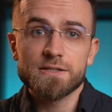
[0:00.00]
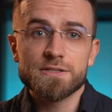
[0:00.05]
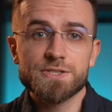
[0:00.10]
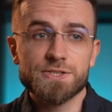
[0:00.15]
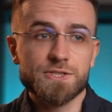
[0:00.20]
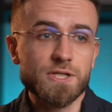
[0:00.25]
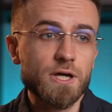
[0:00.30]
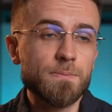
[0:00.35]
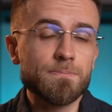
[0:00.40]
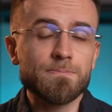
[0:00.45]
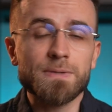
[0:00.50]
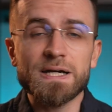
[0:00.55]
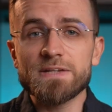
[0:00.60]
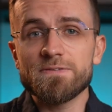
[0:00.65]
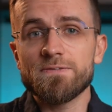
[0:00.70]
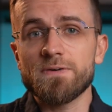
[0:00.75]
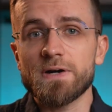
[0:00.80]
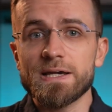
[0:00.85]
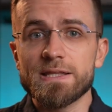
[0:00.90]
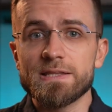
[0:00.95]
Some might
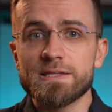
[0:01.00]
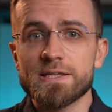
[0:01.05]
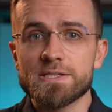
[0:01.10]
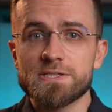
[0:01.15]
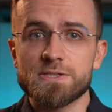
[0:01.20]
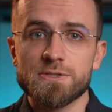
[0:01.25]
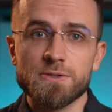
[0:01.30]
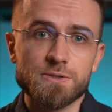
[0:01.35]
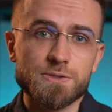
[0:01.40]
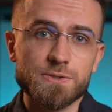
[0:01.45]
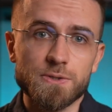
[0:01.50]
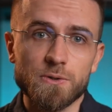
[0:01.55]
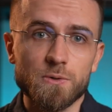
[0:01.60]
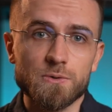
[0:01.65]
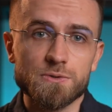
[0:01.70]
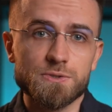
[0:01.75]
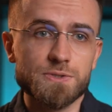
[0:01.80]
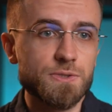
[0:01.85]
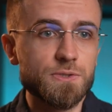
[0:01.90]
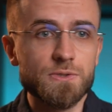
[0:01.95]
find this new
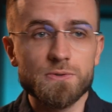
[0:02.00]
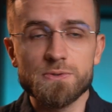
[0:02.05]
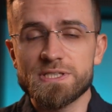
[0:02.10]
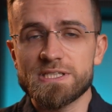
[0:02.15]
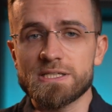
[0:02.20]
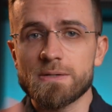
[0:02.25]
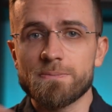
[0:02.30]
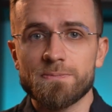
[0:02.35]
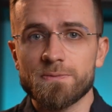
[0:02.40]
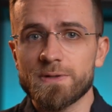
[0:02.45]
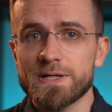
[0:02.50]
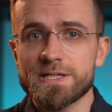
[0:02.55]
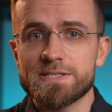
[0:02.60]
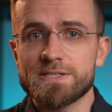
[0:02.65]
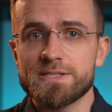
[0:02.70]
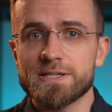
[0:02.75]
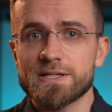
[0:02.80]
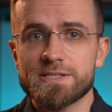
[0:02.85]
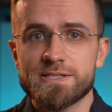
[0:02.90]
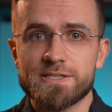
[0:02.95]
tool too
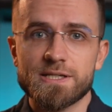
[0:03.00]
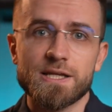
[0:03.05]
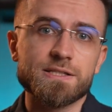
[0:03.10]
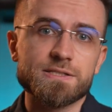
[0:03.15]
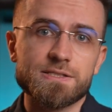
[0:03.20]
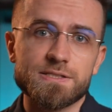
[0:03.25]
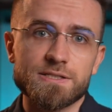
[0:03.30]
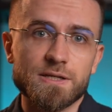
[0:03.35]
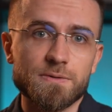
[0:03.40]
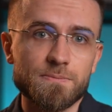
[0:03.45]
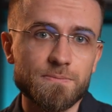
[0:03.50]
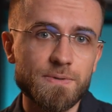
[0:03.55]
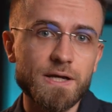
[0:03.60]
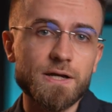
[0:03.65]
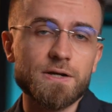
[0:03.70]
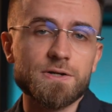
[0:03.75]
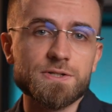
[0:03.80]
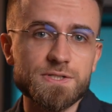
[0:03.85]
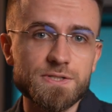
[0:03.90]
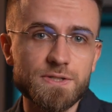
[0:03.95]
simplistic since it
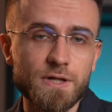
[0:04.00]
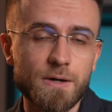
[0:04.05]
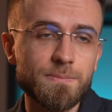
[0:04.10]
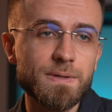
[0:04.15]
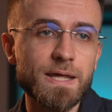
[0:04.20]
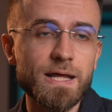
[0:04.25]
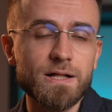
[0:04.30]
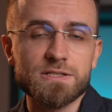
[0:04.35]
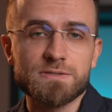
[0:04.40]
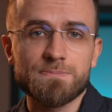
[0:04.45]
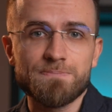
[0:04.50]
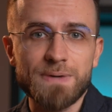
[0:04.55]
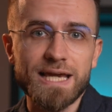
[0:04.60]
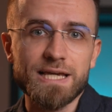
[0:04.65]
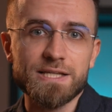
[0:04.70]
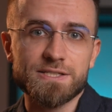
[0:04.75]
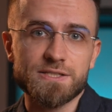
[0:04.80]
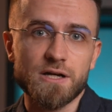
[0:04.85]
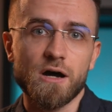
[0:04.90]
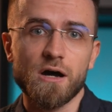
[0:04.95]
compares thumbnails
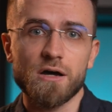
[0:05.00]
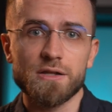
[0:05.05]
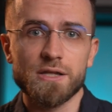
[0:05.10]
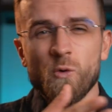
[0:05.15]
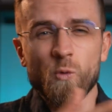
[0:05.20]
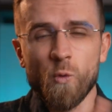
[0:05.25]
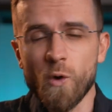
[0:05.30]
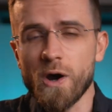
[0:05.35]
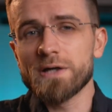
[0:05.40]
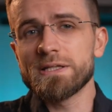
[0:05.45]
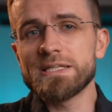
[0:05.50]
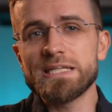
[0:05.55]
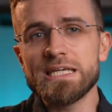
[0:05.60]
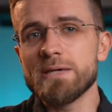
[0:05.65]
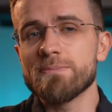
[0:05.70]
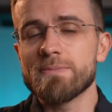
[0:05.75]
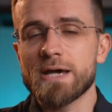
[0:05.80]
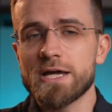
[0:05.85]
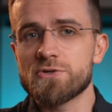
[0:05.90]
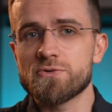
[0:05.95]
based on one
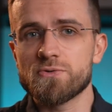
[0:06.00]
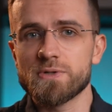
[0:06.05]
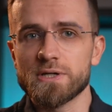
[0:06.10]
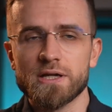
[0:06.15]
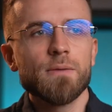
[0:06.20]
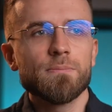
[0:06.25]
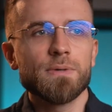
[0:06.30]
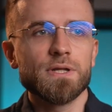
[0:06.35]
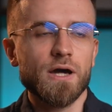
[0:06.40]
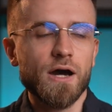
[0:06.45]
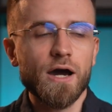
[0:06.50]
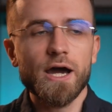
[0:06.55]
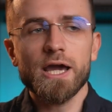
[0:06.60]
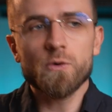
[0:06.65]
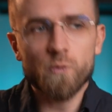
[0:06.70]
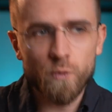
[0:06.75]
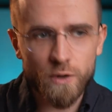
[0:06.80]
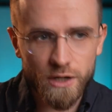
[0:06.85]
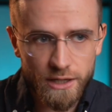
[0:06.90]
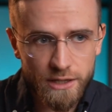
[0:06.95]
key metric, but I
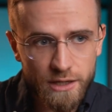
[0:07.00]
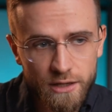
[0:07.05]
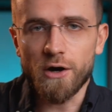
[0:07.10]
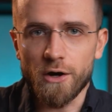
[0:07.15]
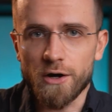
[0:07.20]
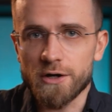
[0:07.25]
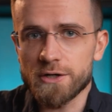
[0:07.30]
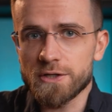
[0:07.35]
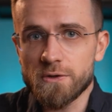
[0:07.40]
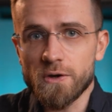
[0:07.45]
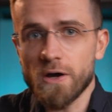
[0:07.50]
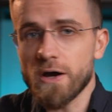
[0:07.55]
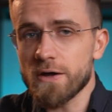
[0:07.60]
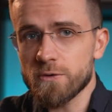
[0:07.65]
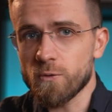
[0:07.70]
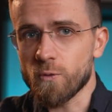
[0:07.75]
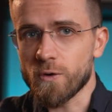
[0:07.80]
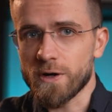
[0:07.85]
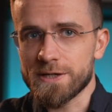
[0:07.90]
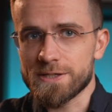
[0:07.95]
would argue
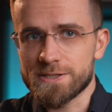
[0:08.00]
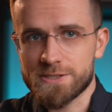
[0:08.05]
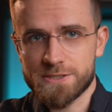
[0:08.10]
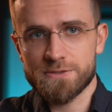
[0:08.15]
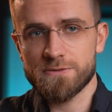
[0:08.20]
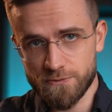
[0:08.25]
otherwise.